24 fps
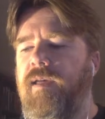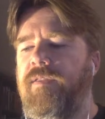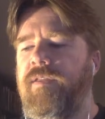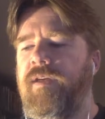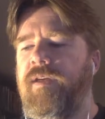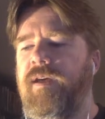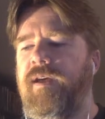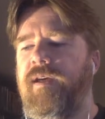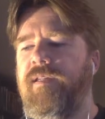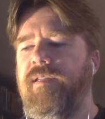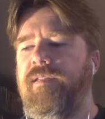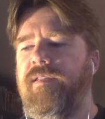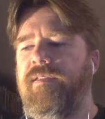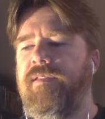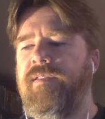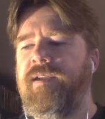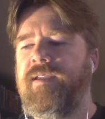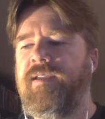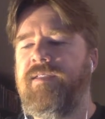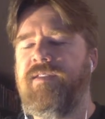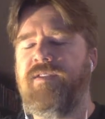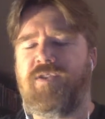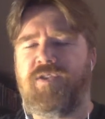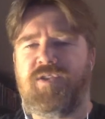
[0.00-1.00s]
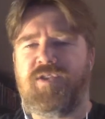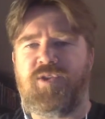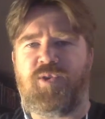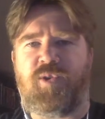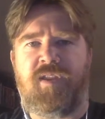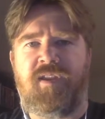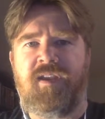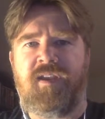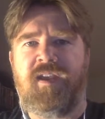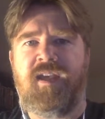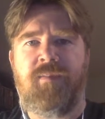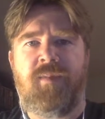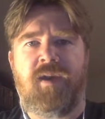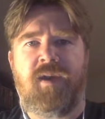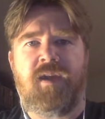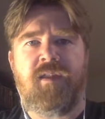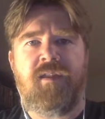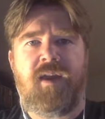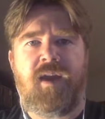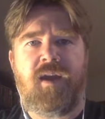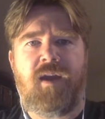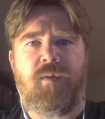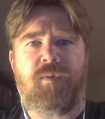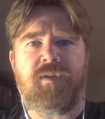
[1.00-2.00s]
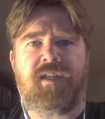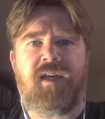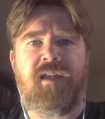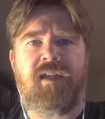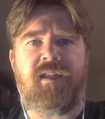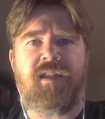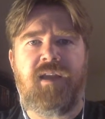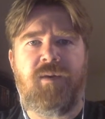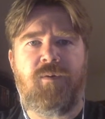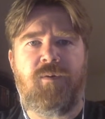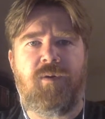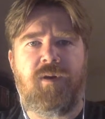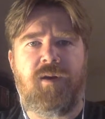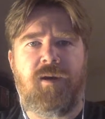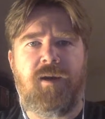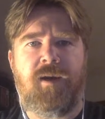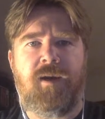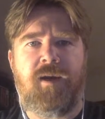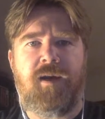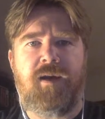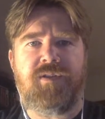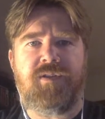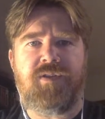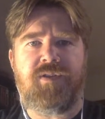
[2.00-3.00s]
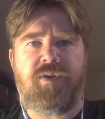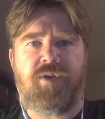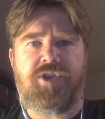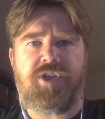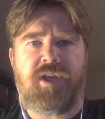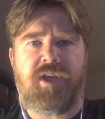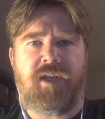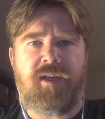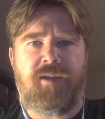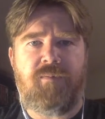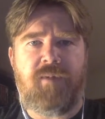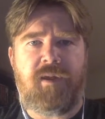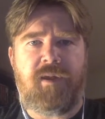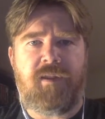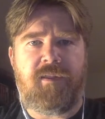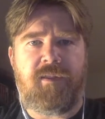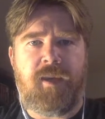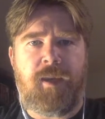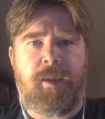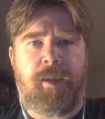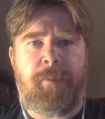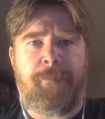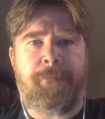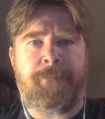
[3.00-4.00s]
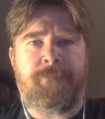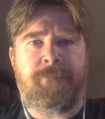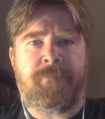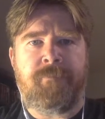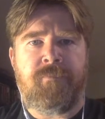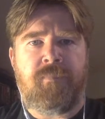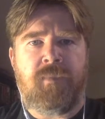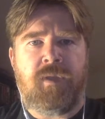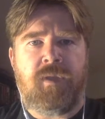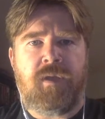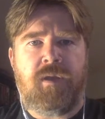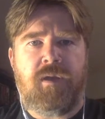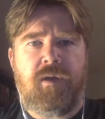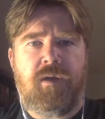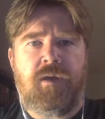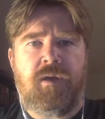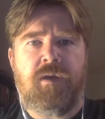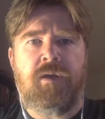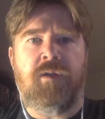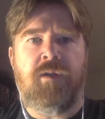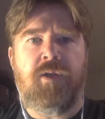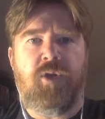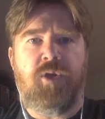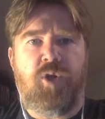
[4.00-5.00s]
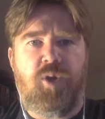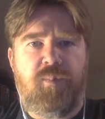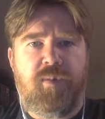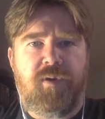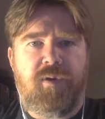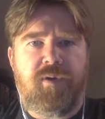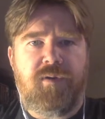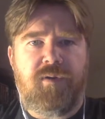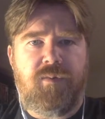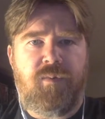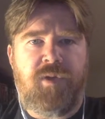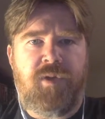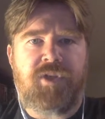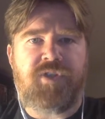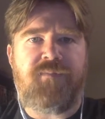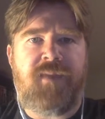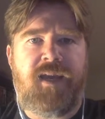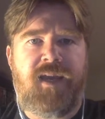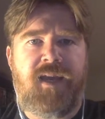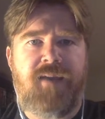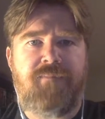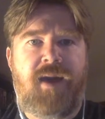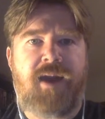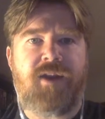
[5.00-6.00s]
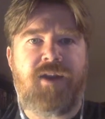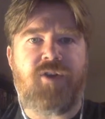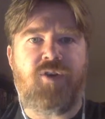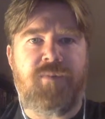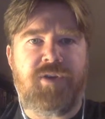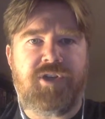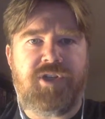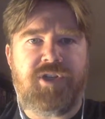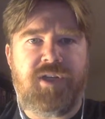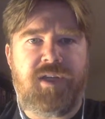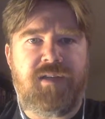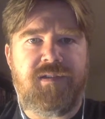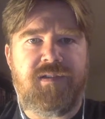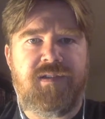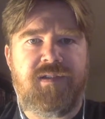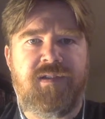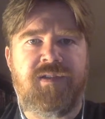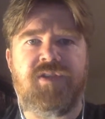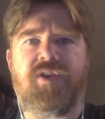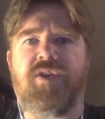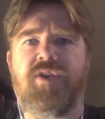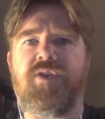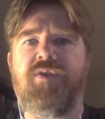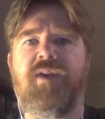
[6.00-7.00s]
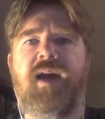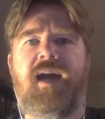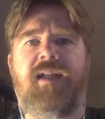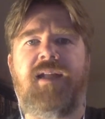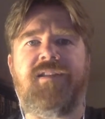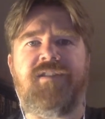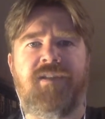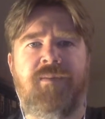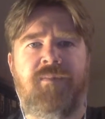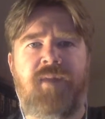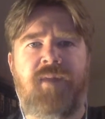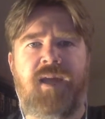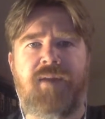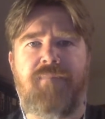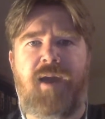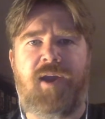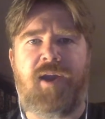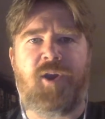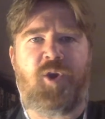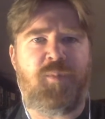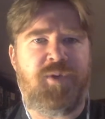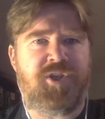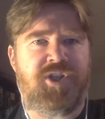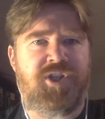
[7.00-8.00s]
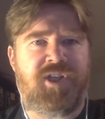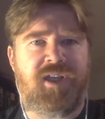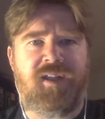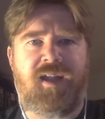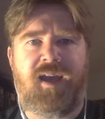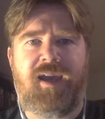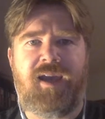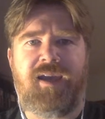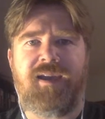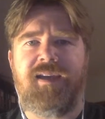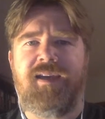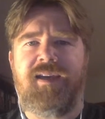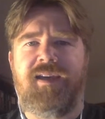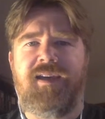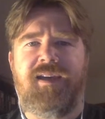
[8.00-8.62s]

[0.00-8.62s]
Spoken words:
the sort of the gimmick there was that they were associated with Galoob, which made micro machines, and so you got some like micro machine like